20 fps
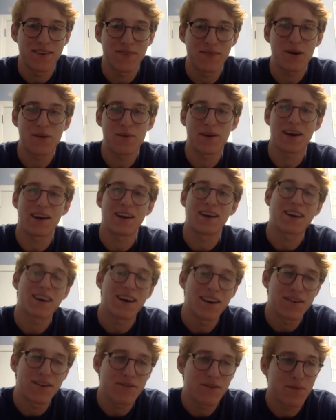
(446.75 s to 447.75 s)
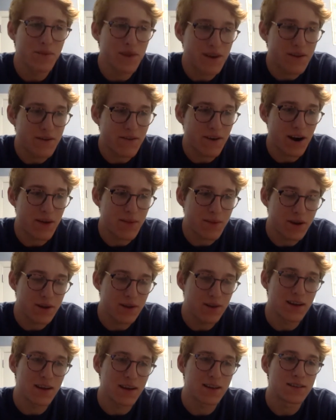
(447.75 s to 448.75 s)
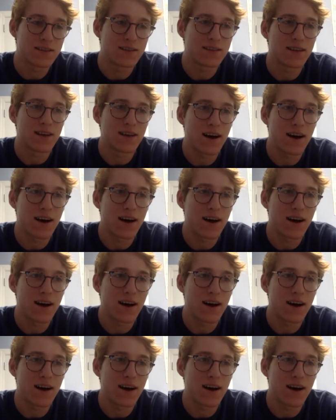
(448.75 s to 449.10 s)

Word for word: coming at it kind of from the environmental lens.